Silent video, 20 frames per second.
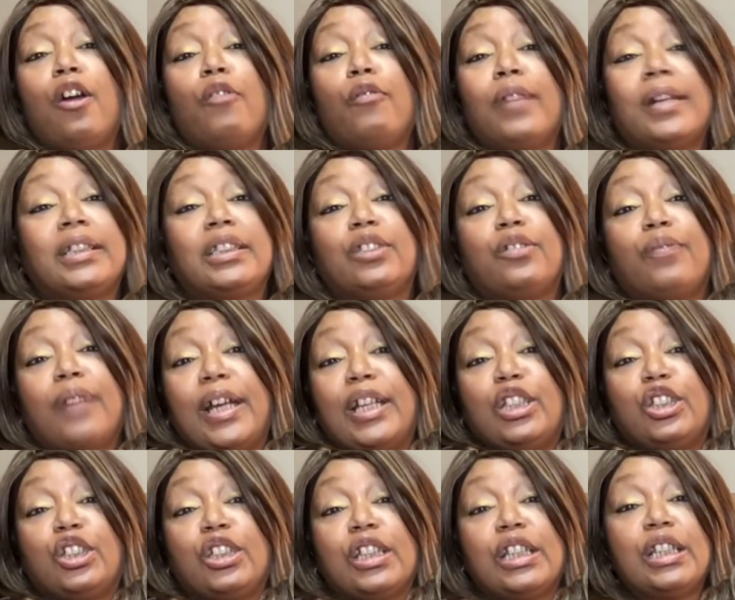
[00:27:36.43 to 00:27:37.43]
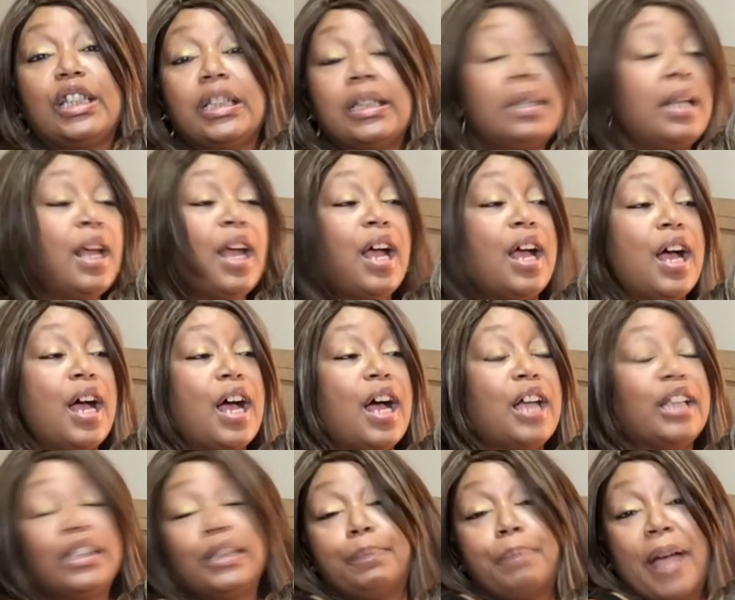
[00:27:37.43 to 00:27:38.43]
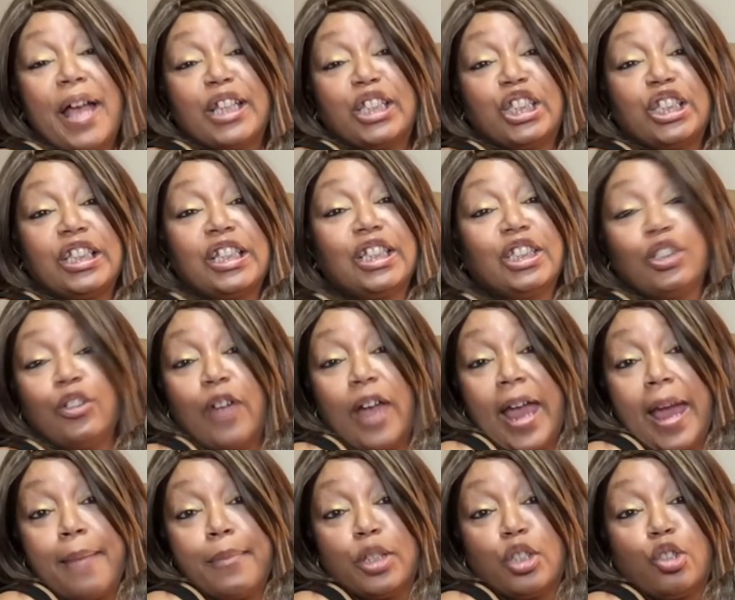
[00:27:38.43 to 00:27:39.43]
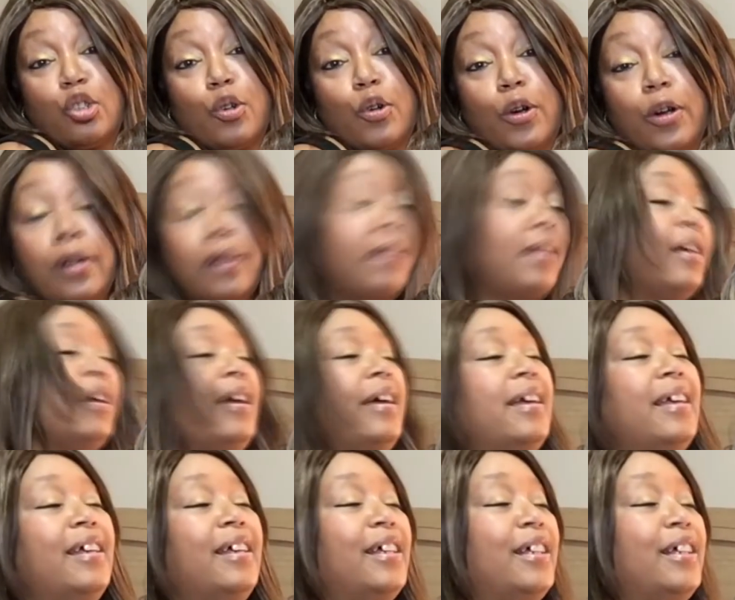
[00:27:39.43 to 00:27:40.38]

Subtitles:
hair restoration specialist or amateur.